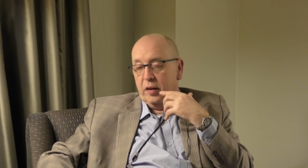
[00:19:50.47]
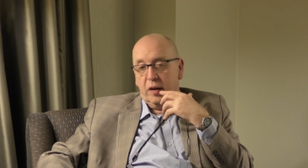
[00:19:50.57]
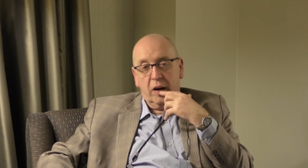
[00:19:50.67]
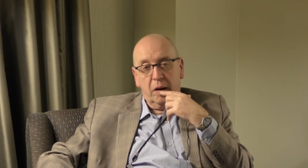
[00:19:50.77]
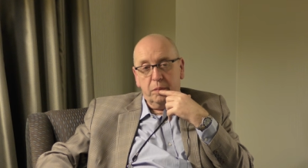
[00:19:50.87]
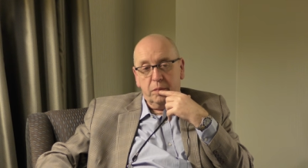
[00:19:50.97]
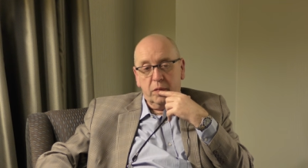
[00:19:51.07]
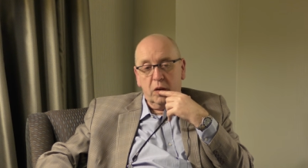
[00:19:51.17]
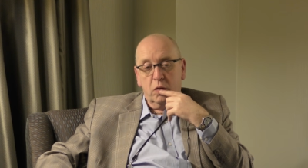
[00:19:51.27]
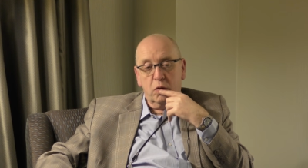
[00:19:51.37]
um,
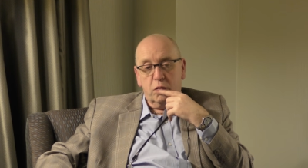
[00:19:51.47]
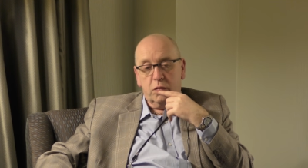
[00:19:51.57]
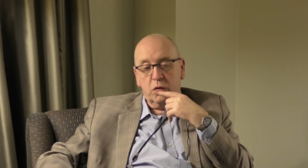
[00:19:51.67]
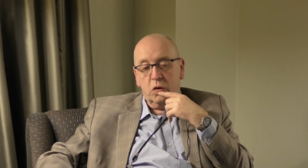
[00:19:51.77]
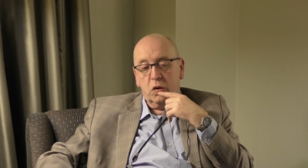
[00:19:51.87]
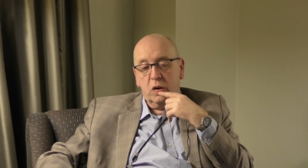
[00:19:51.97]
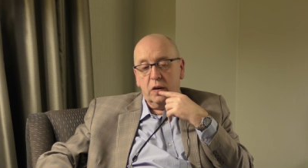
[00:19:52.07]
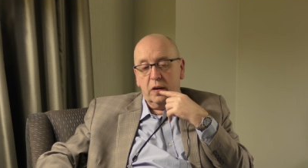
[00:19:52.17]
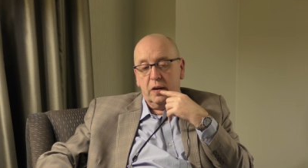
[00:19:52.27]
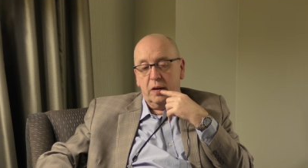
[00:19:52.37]
for
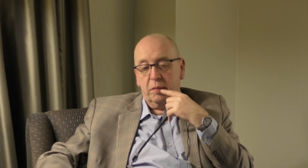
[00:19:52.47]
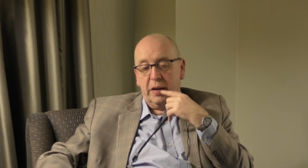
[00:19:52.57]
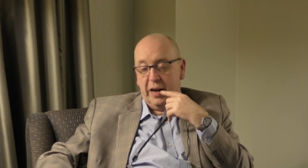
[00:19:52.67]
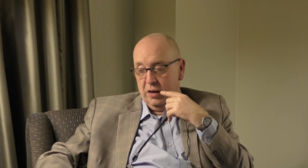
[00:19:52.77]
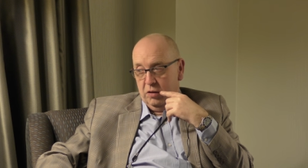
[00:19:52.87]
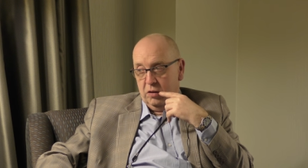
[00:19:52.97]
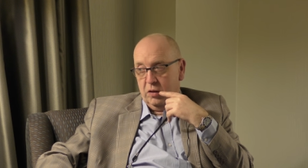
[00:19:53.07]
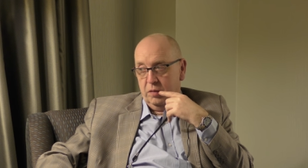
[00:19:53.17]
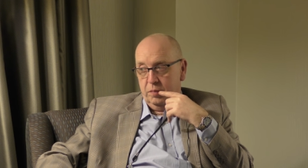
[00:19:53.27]
um, analog,